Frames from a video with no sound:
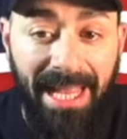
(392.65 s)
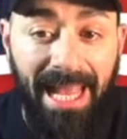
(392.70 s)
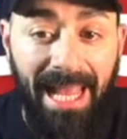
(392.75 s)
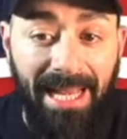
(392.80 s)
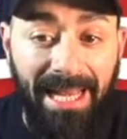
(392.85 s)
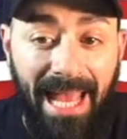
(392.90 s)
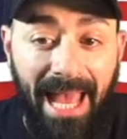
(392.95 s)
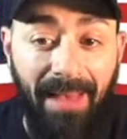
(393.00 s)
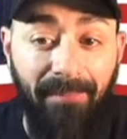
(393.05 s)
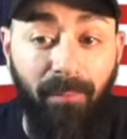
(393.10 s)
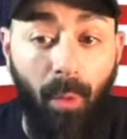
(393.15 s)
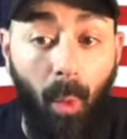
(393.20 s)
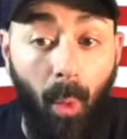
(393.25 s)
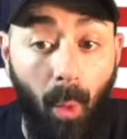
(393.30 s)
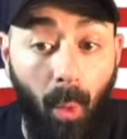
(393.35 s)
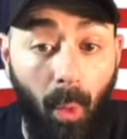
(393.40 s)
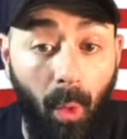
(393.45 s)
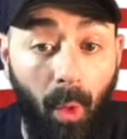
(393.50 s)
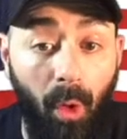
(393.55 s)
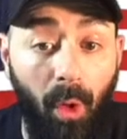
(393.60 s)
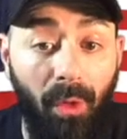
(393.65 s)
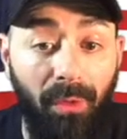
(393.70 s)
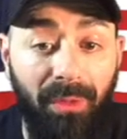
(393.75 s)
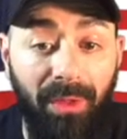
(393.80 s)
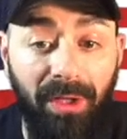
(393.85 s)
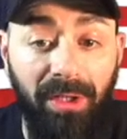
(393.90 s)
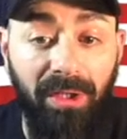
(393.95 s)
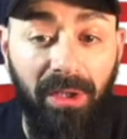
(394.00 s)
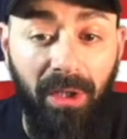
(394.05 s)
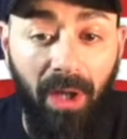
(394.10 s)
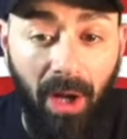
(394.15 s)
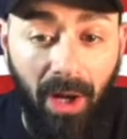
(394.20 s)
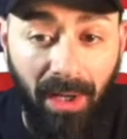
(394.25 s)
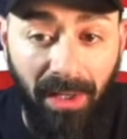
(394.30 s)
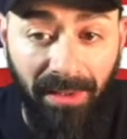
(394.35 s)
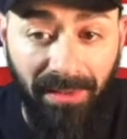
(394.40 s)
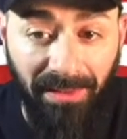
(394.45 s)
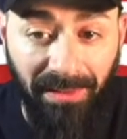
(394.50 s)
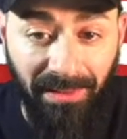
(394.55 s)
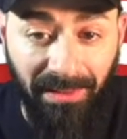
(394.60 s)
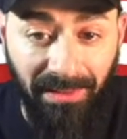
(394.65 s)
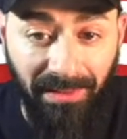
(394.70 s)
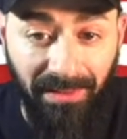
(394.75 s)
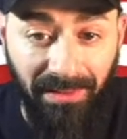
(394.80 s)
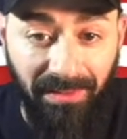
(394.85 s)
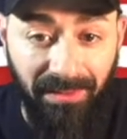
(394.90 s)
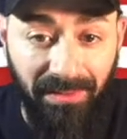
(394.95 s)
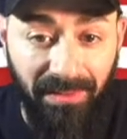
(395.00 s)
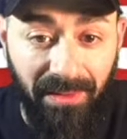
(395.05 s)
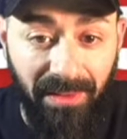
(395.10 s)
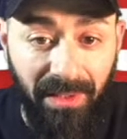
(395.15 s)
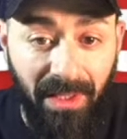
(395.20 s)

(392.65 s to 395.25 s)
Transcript: and have all the guns.